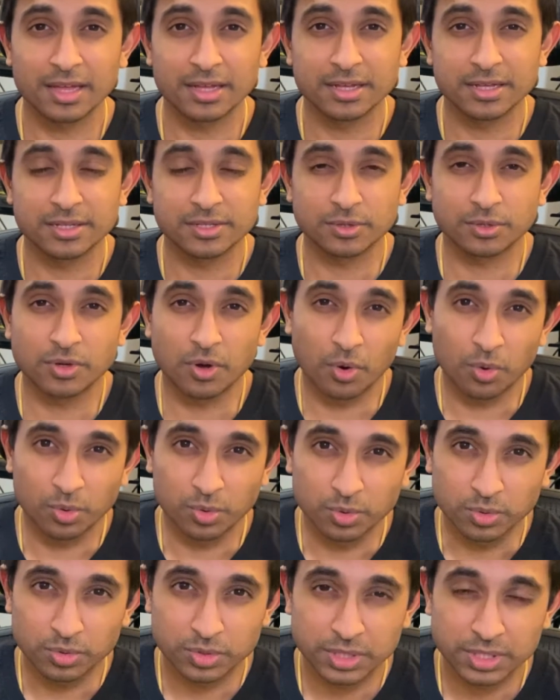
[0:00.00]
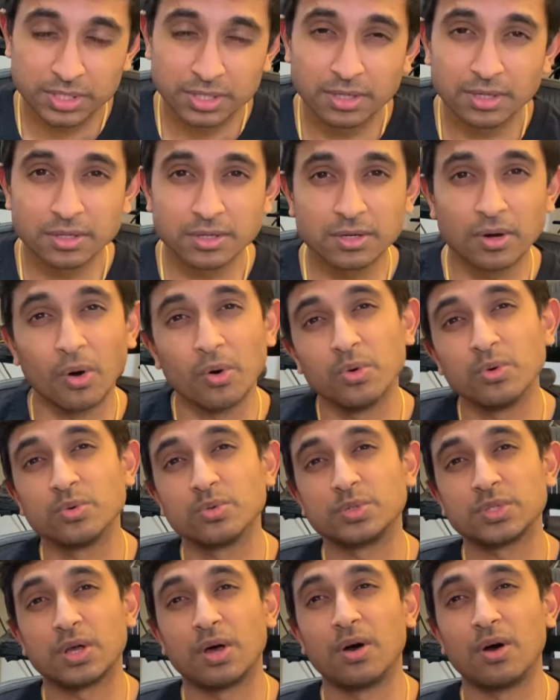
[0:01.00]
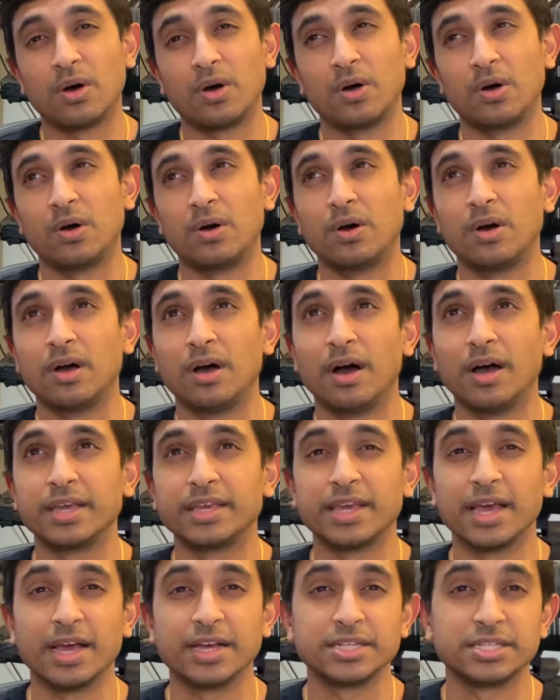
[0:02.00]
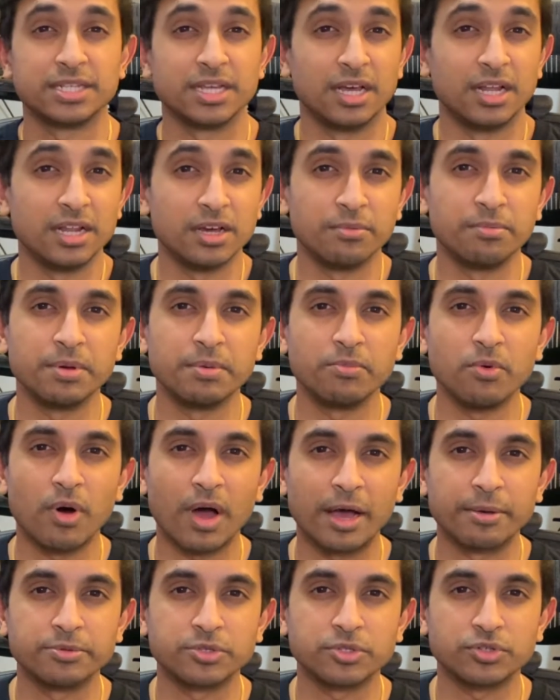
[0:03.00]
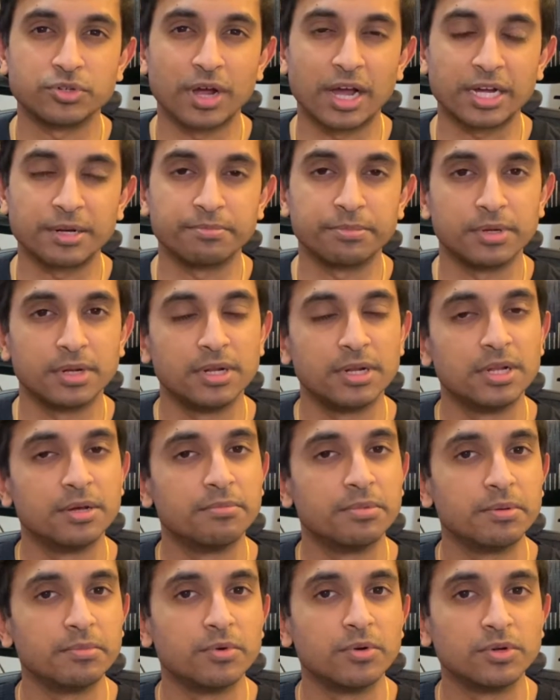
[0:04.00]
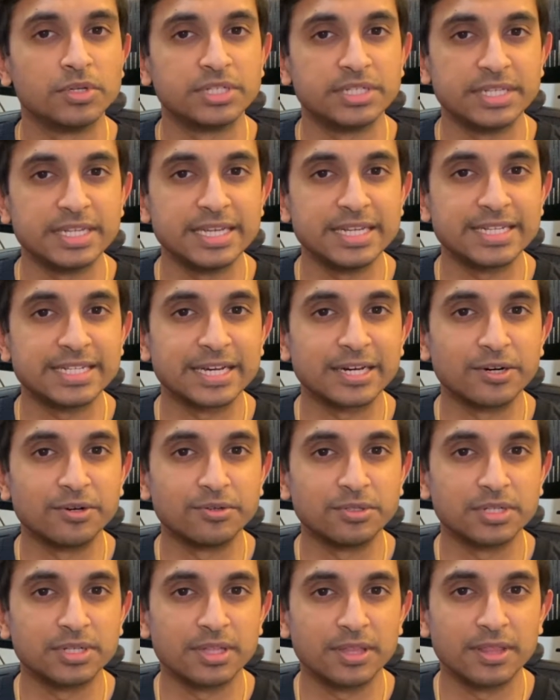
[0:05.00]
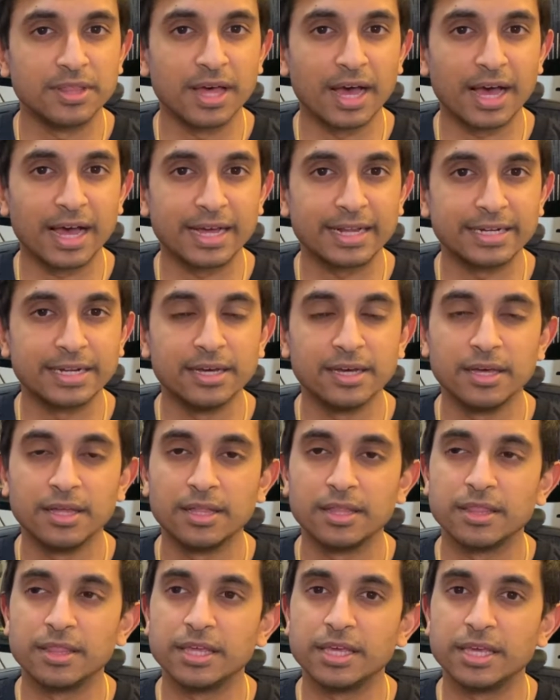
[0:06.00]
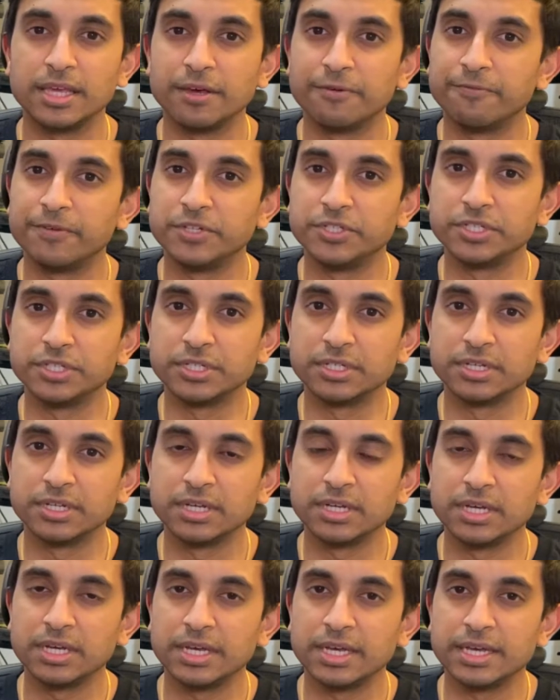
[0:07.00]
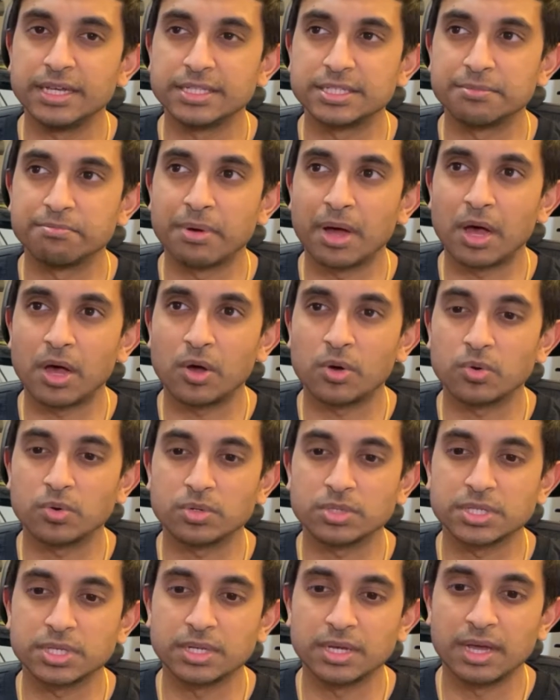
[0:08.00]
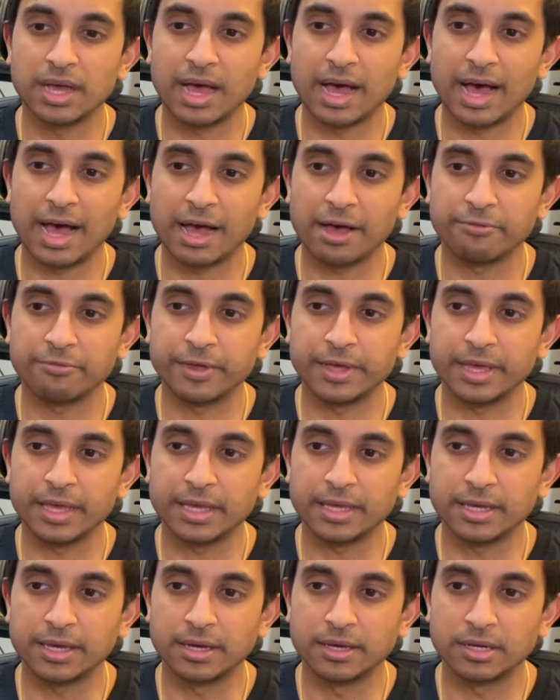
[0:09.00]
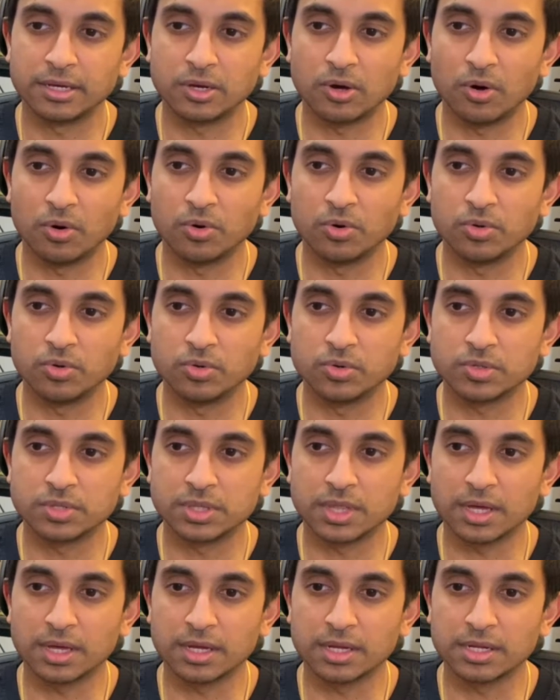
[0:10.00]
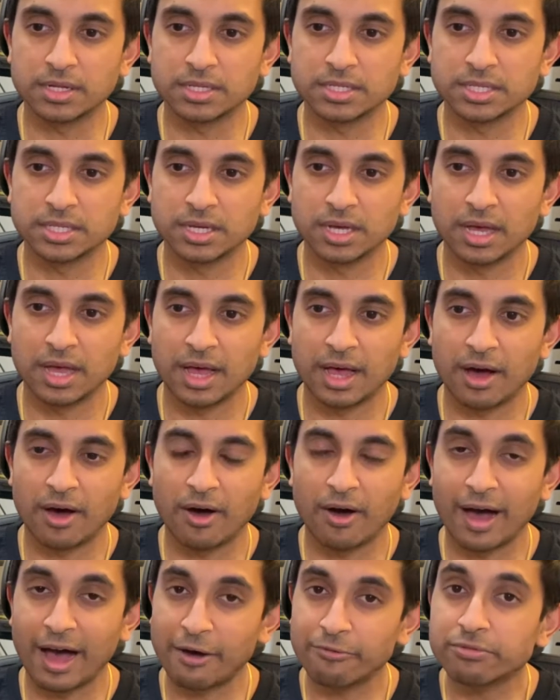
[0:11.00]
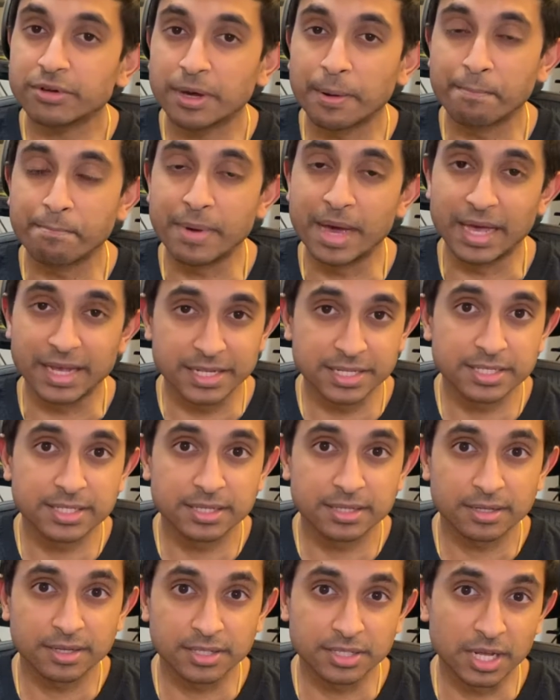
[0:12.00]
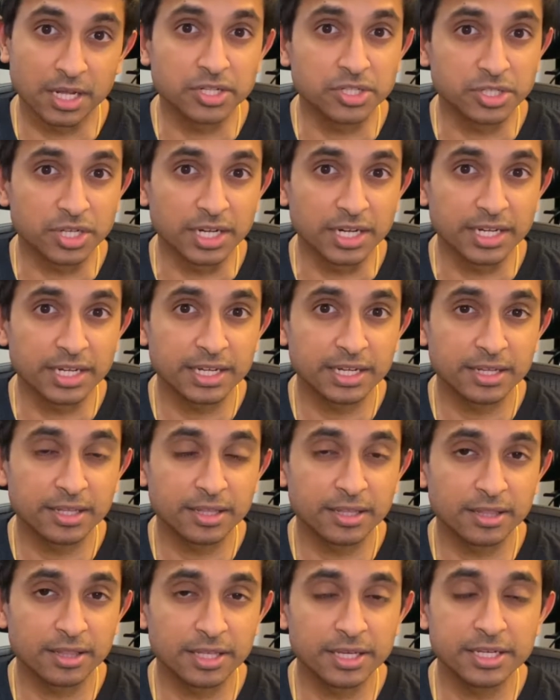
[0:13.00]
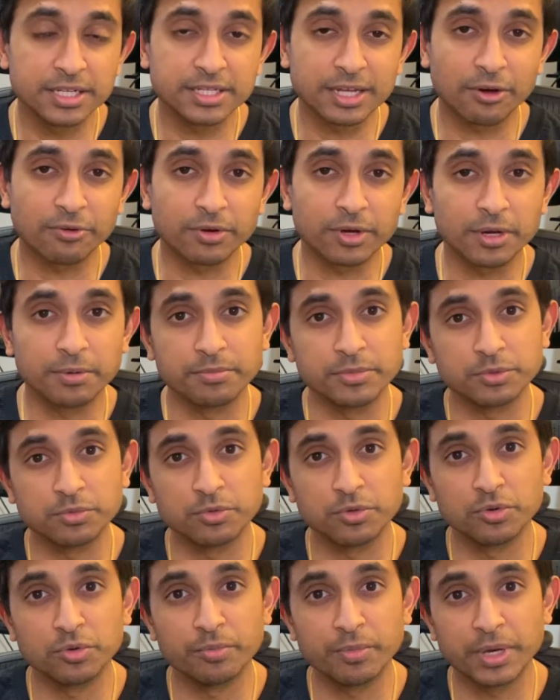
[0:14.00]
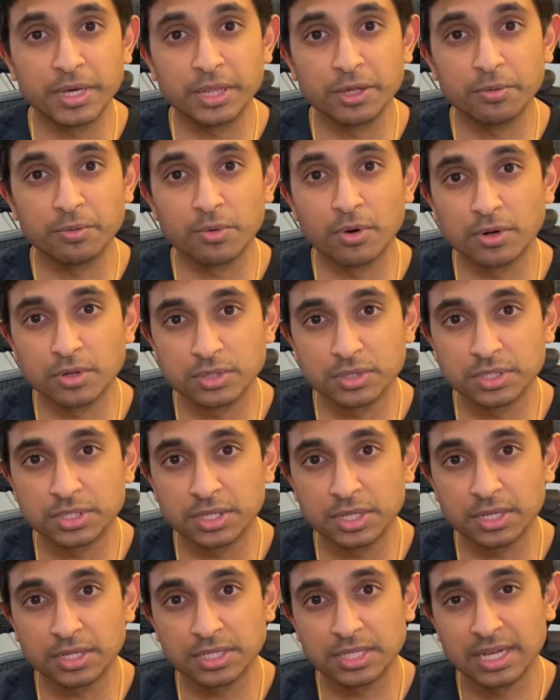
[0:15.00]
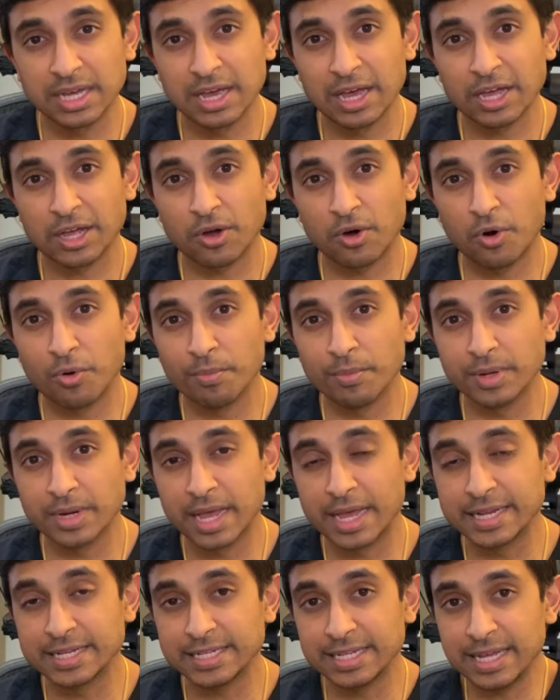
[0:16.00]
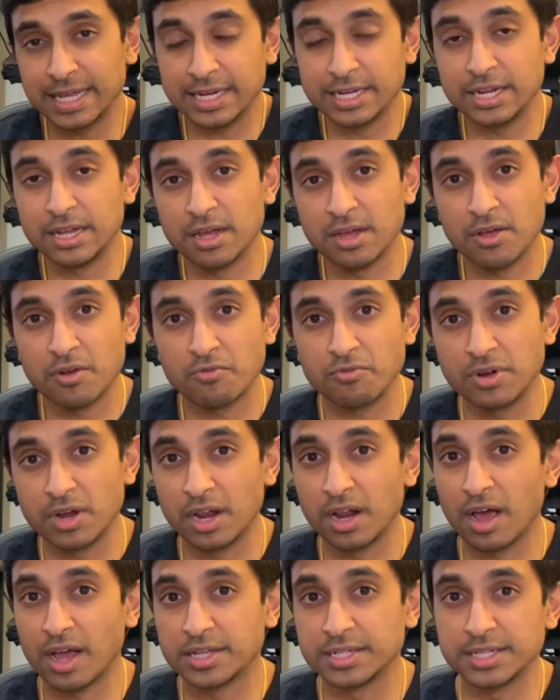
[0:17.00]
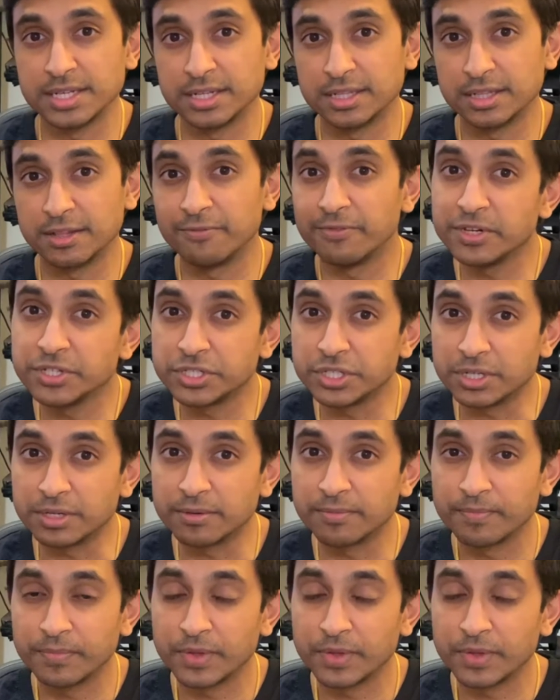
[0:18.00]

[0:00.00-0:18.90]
So goals. Goals are, I guess, a little bit more abstract, but a little bit more detailed than the vision. It's about having goals that are outcome based, essentially. These outcomes will be the ones that culminate in realizing the vision.